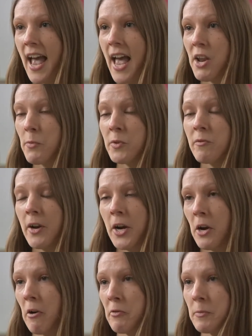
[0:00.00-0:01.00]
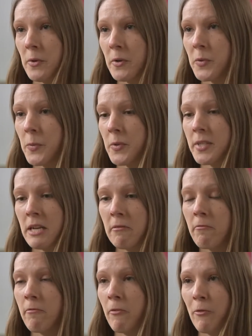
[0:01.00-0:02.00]
And it was very uncomfortable because we were
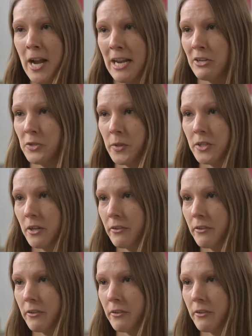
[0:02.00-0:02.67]
sitting right next to each